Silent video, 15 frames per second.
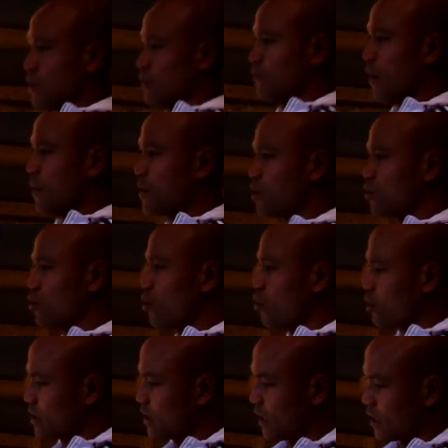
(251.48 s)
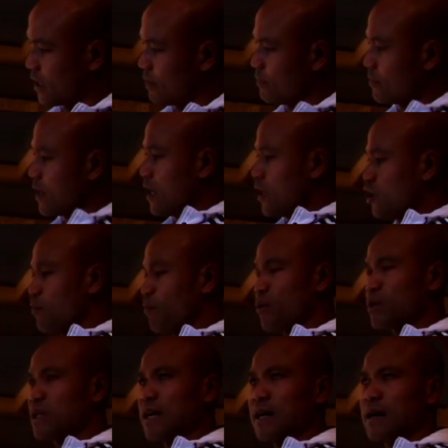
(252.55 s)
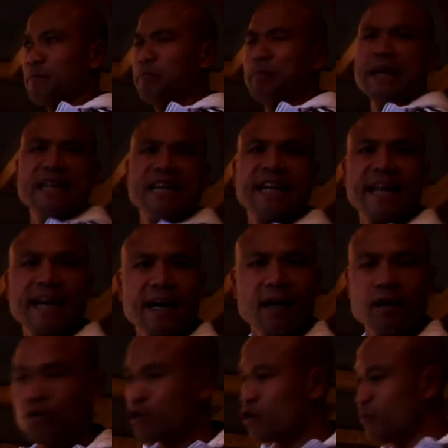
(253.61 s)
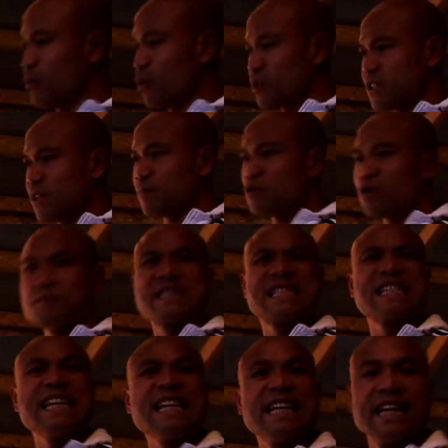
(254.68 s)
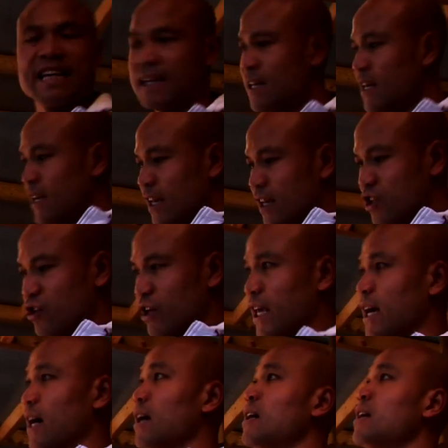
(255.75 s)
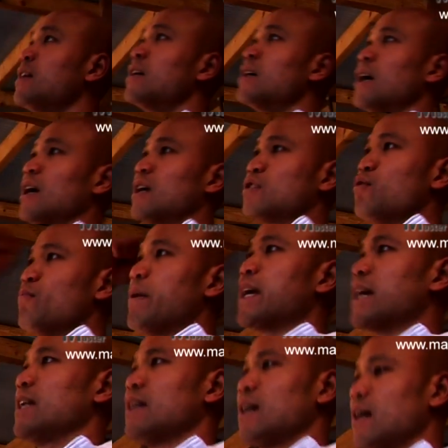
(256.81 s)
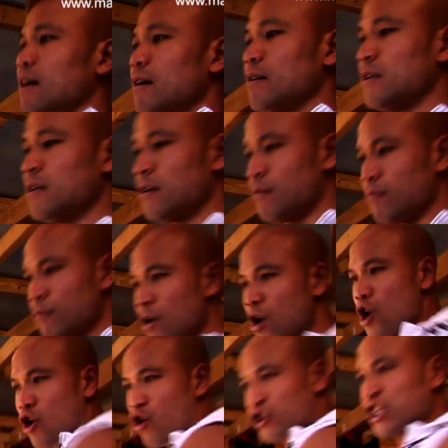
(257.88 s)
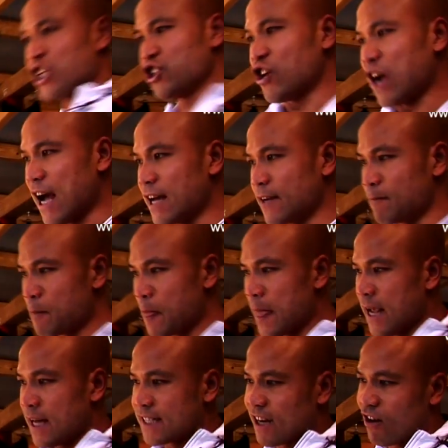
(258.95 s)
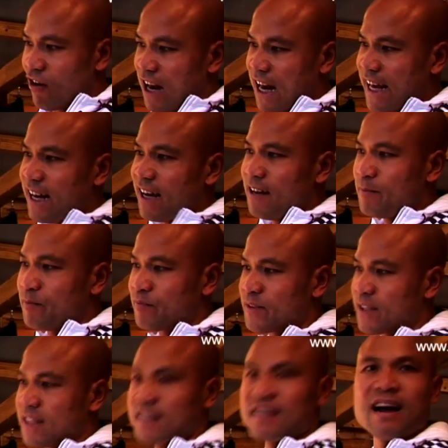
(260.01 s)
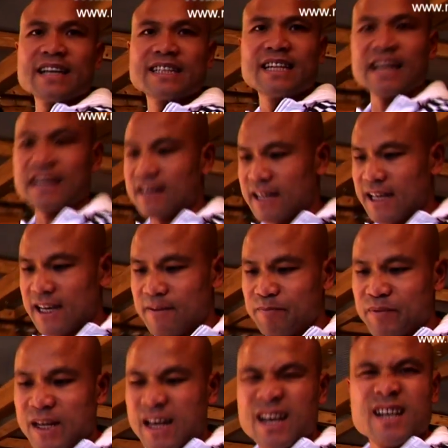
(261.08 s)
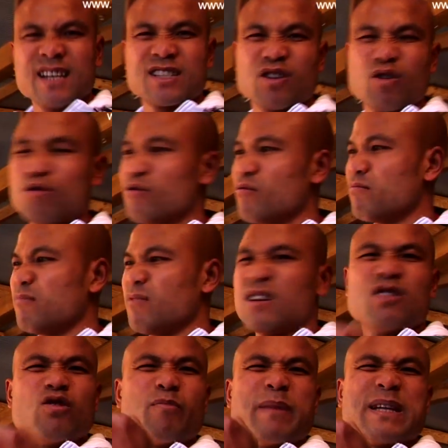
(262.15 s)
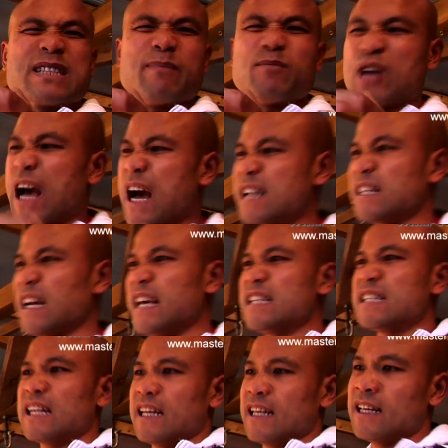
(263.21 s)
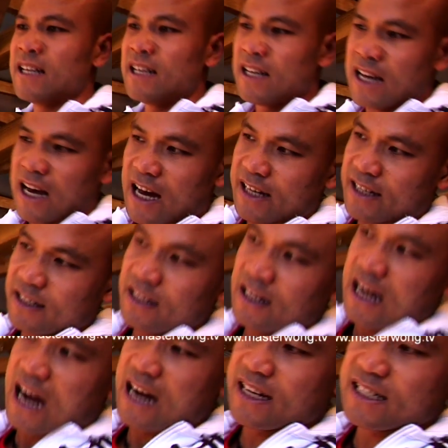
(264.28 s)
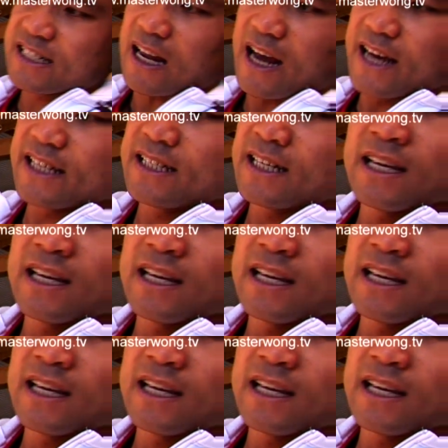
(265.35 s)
Very good quality. You put a pin in there or you put some sort of C into here uh, to make it uh, condition hand. They got leather, nice leather here. So not mess up your hand that easily. And other size,